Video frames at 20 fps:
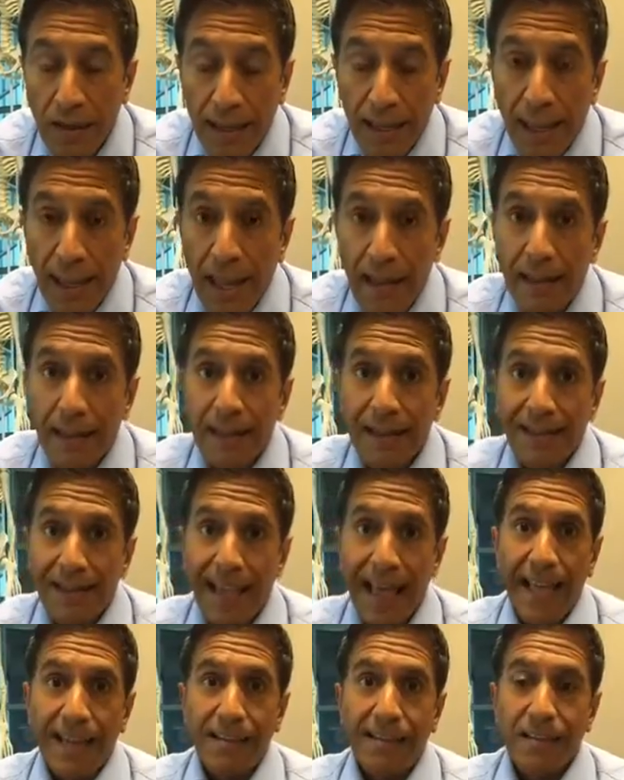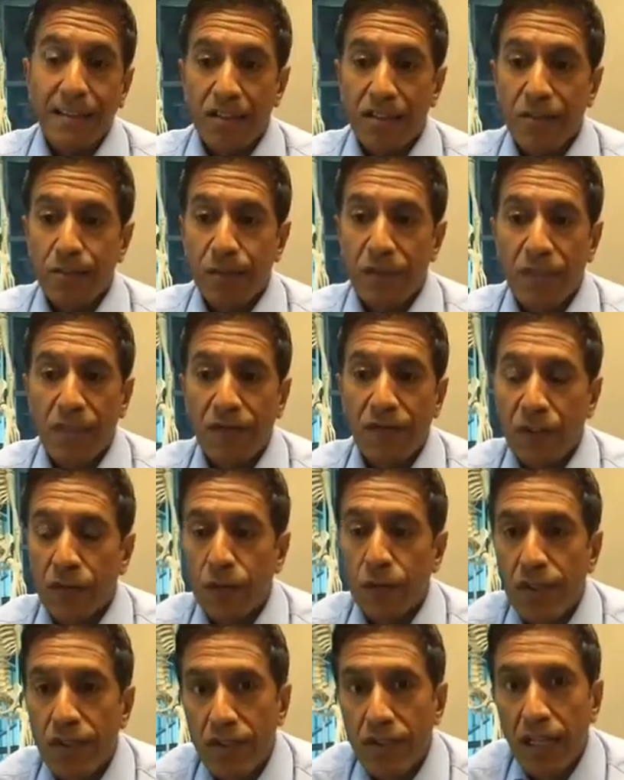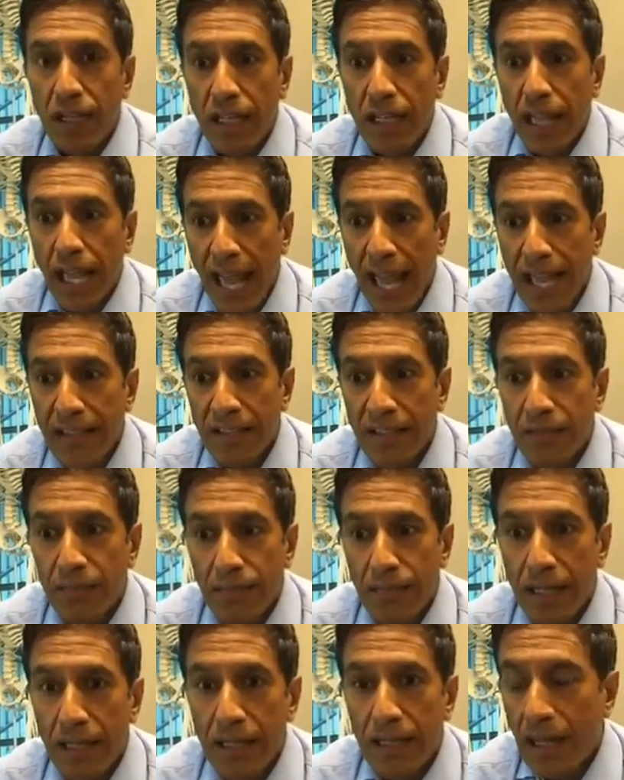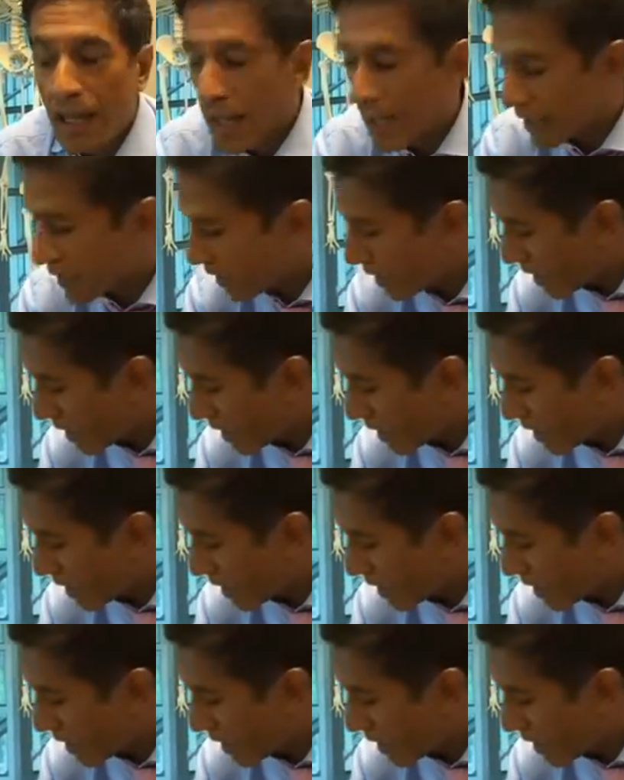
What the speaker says: Again, that specific sort of study hasn't been done.